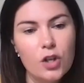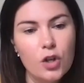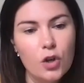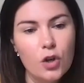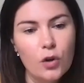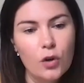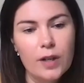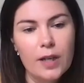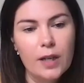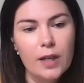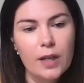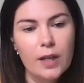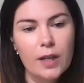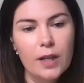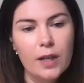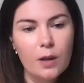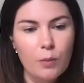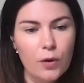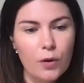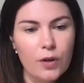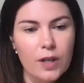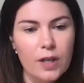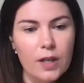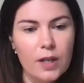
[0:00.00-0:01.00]
and yachting and
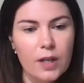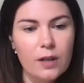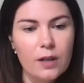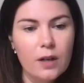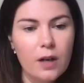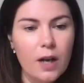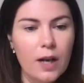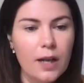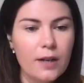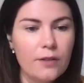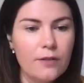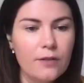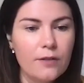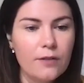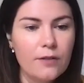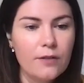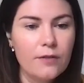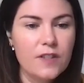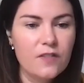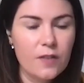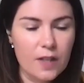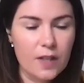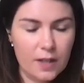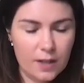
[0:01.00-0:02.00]
boating kind of
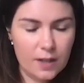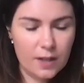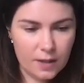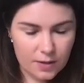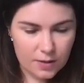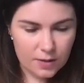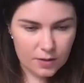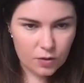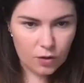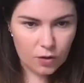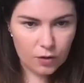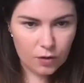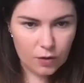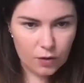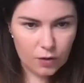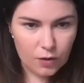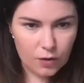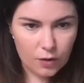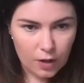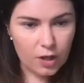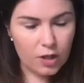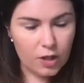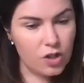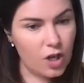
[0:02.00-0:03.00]
sphere. So
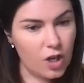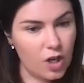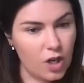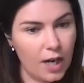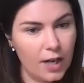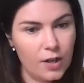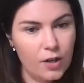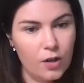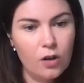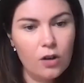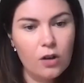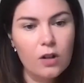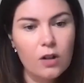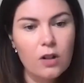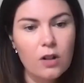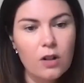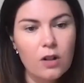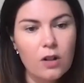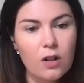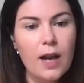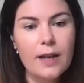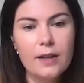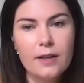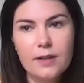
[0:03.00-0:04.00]
charter yacht
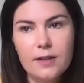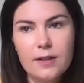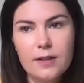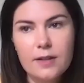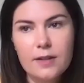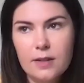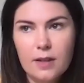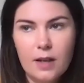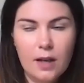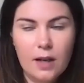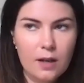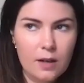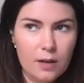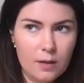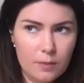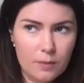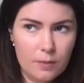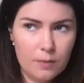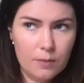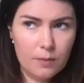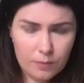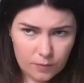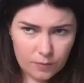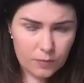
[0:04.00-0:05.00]
clients,
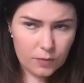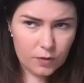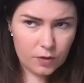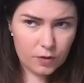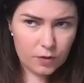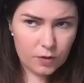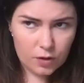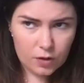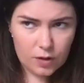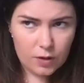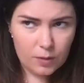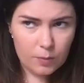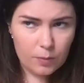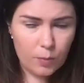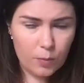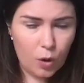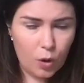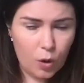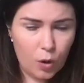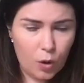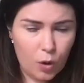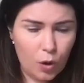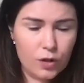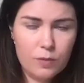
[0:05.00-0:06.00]

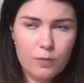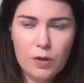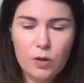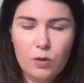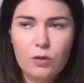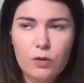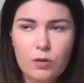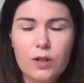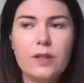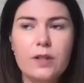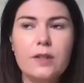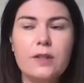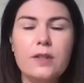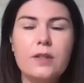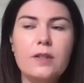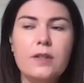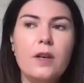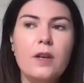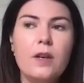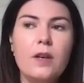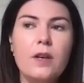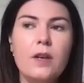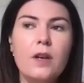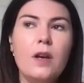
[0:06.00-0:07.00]
boat
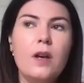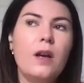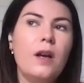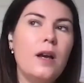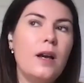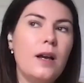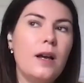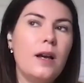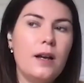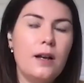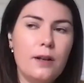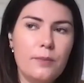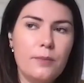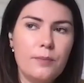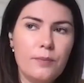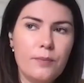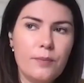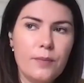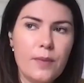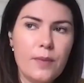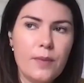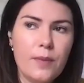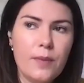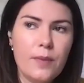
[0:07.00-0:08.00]
builders,
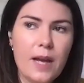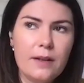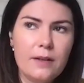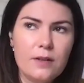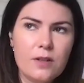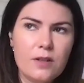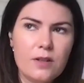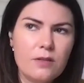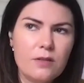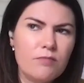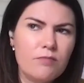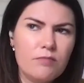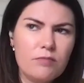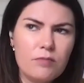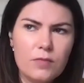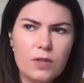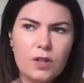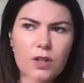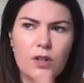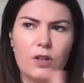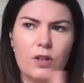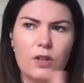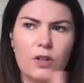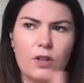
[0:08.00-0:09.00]
and
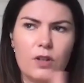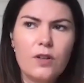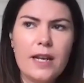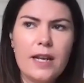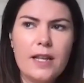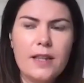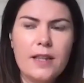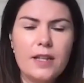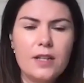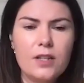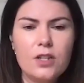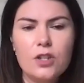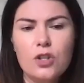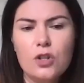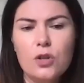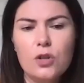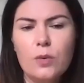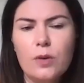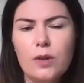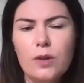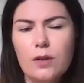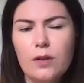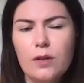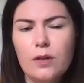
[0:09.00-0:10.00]
anything to
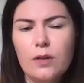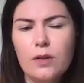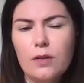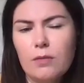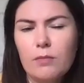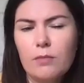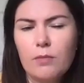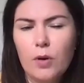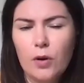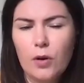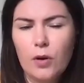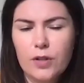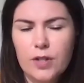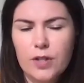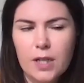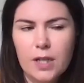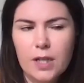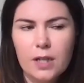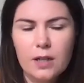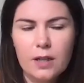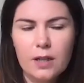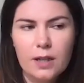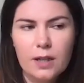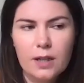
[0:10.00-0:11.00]
do with
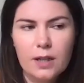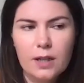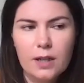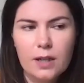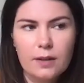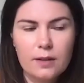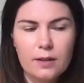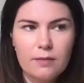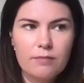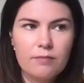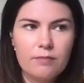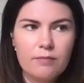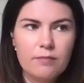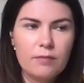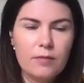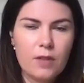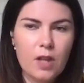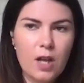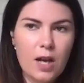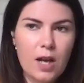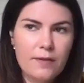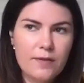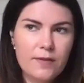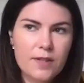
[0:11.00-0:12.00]
boating and
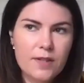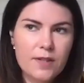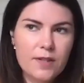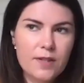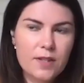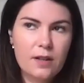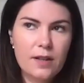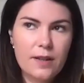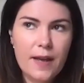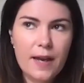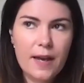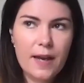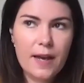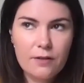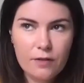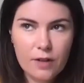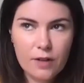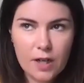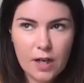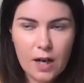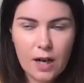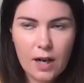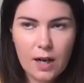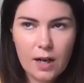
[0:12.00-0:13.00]
lifestyle in
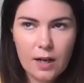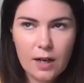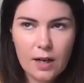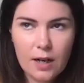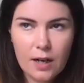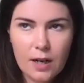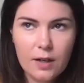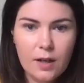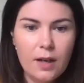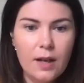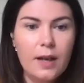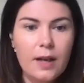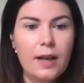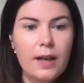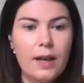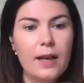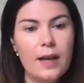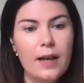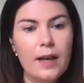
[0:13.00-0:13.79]
that regard.